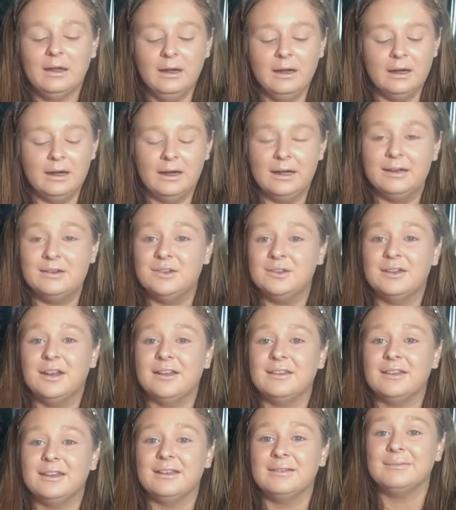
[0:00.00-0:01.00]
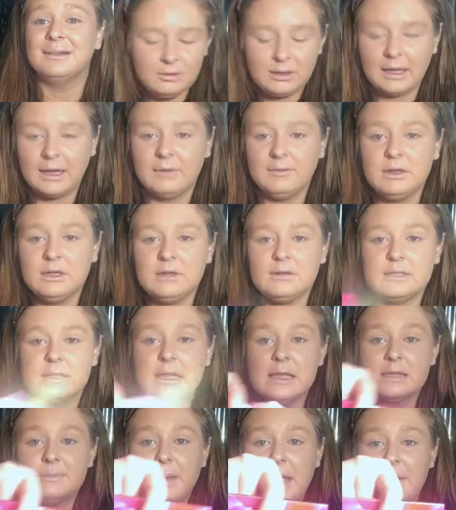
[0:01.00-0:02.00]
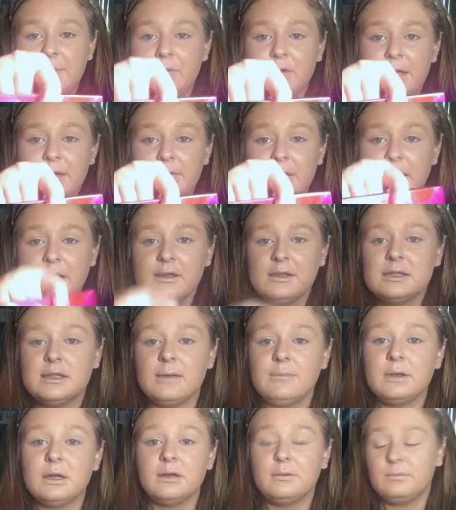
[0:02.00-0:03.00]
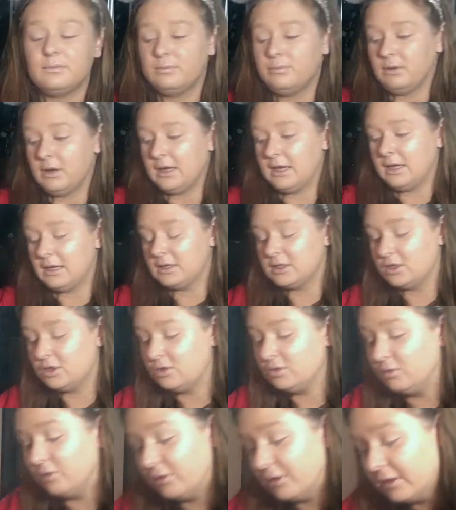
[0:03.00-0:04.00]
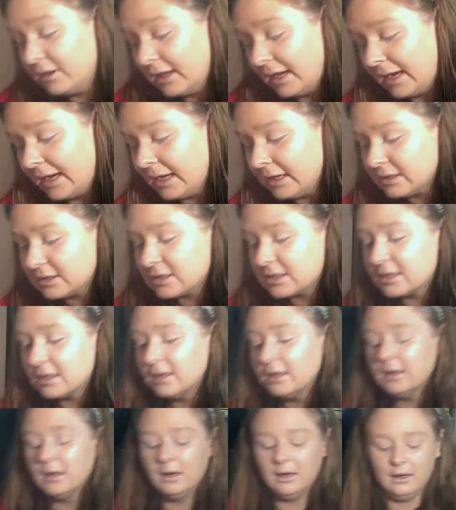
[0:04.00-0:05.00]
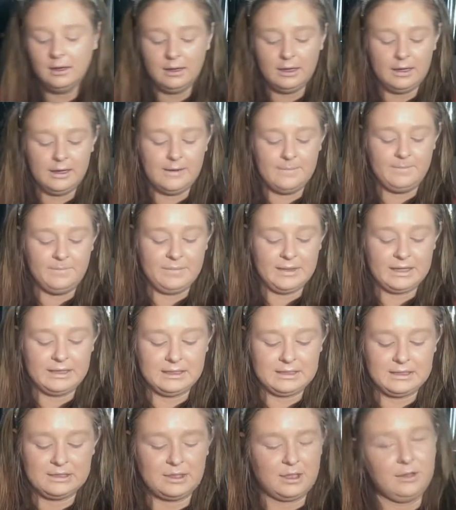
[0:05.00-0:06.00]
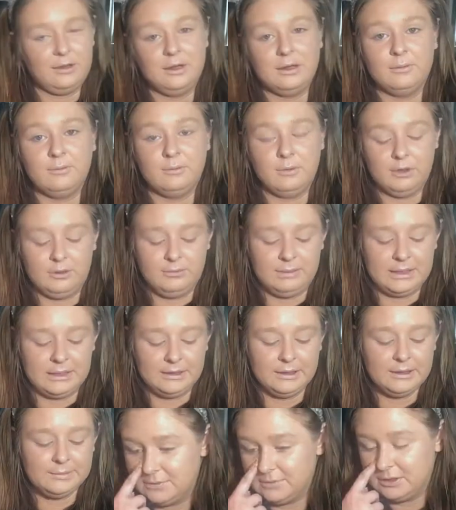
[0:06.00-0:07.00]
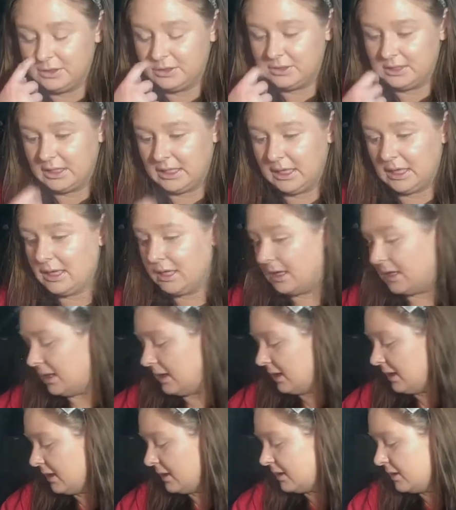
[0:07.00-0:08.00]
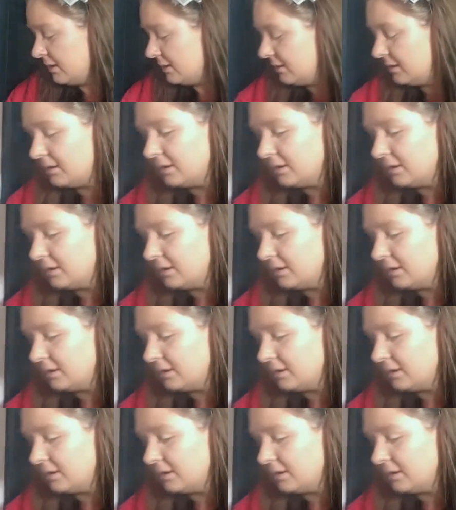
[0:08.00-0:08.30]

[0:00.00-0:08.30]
I do nothing. So I haven't used this bad boy in a while, so I'm gonna break into that. And this is a Tarte Lid and Bloom palette. I'm going to take